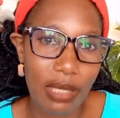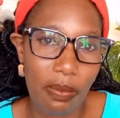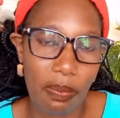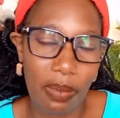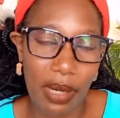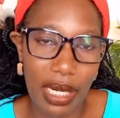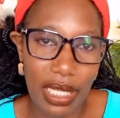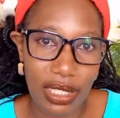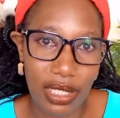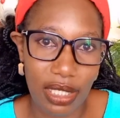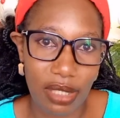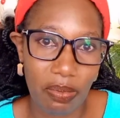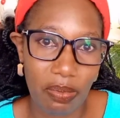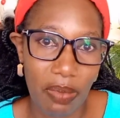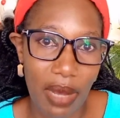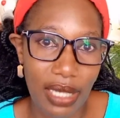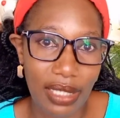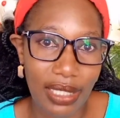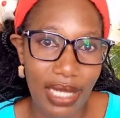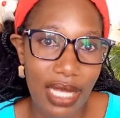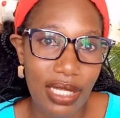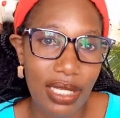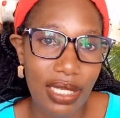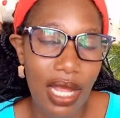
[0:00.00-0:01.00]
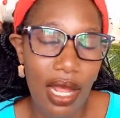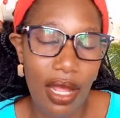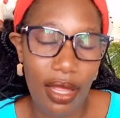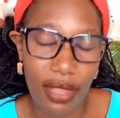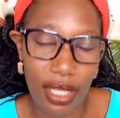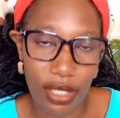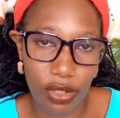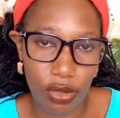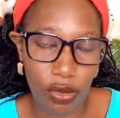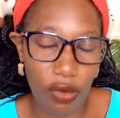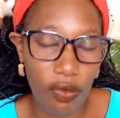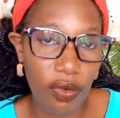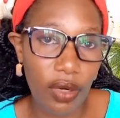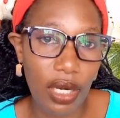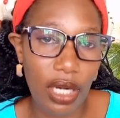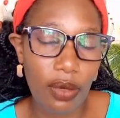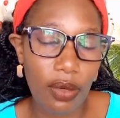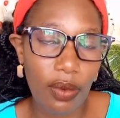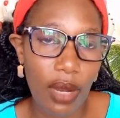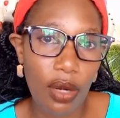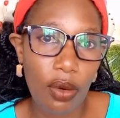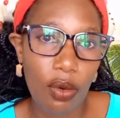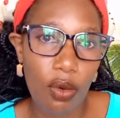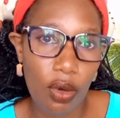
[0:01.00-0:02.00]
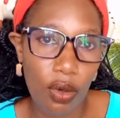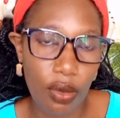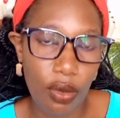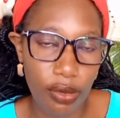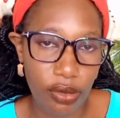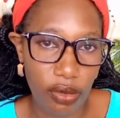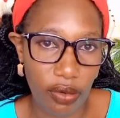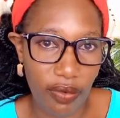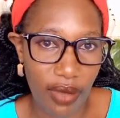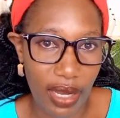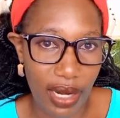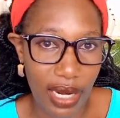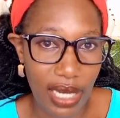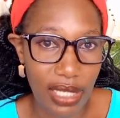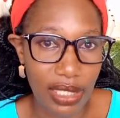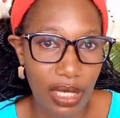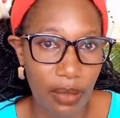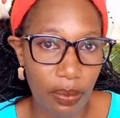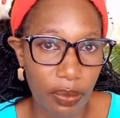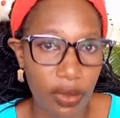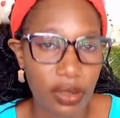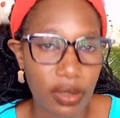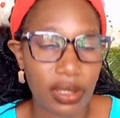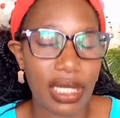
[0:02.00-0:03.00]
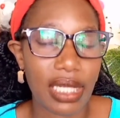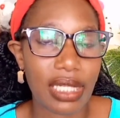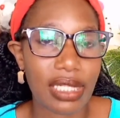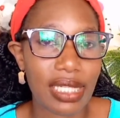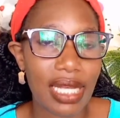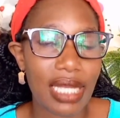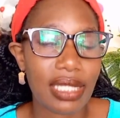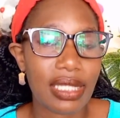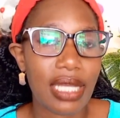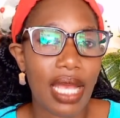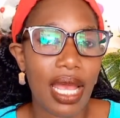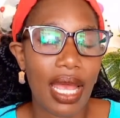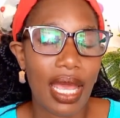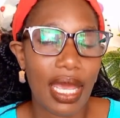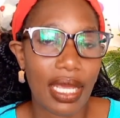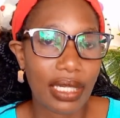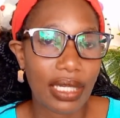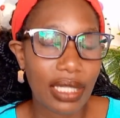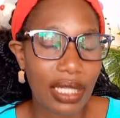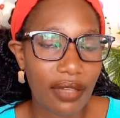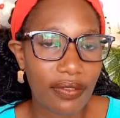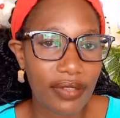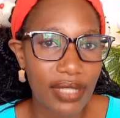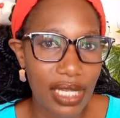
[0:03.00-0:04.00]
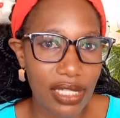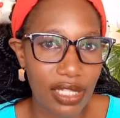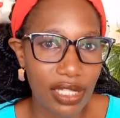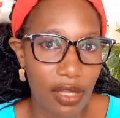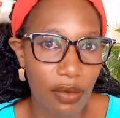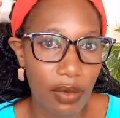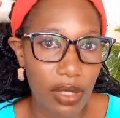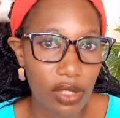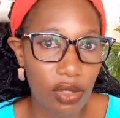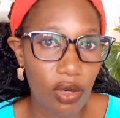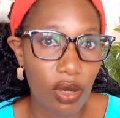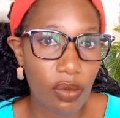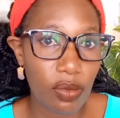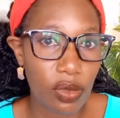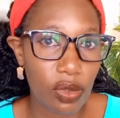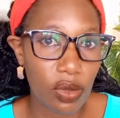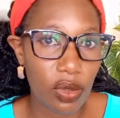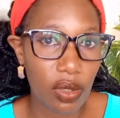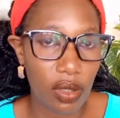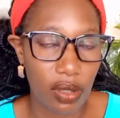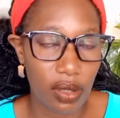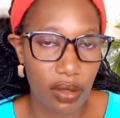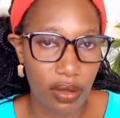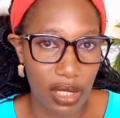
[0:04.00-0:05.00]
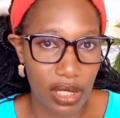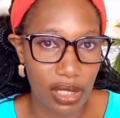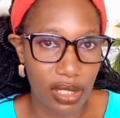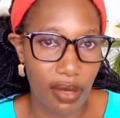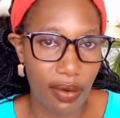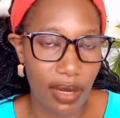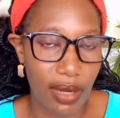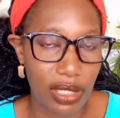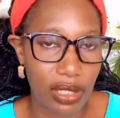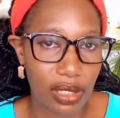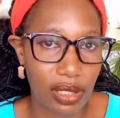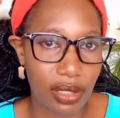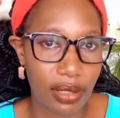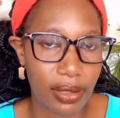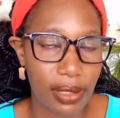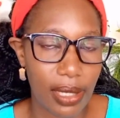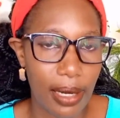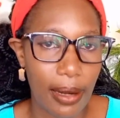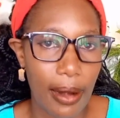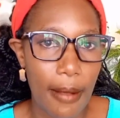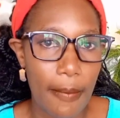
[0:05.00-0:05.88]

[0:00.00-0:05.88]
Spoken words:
he plays his part as the sovereign one who looks over us and protects us and gives us the wisdom to raise our children.